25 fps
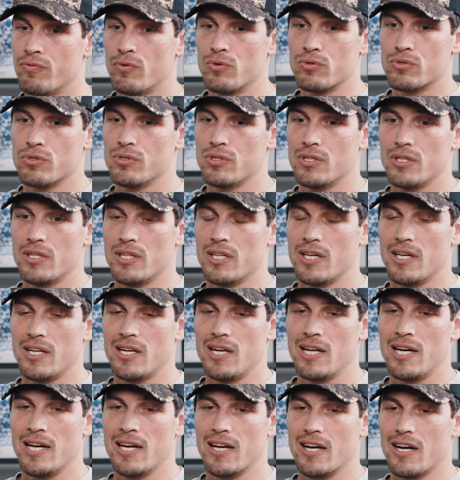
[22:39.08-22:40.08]
fortunate
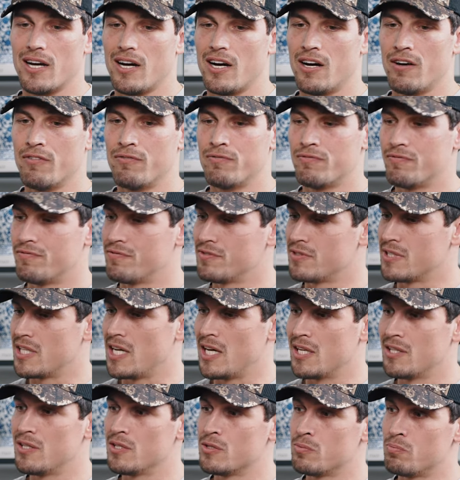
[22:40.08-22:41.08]
that like I've
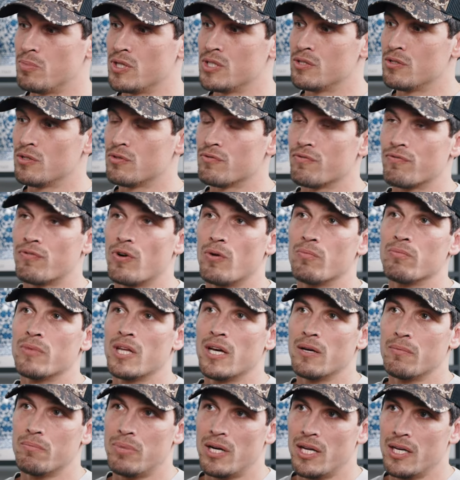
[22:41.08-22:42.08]
started this business from
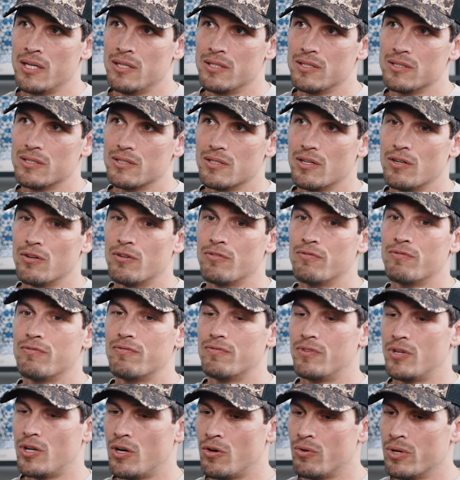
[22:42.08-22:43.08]
that place mm. of
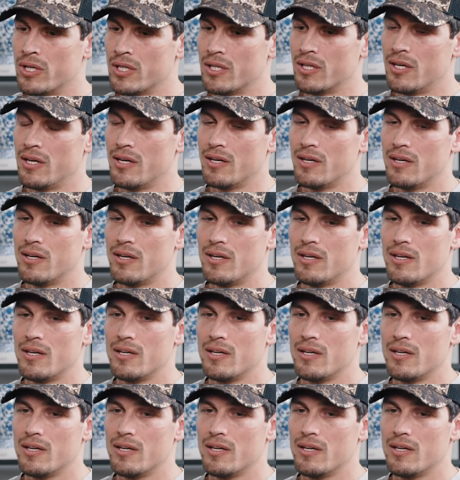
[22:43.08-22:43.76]
mm. knowing that.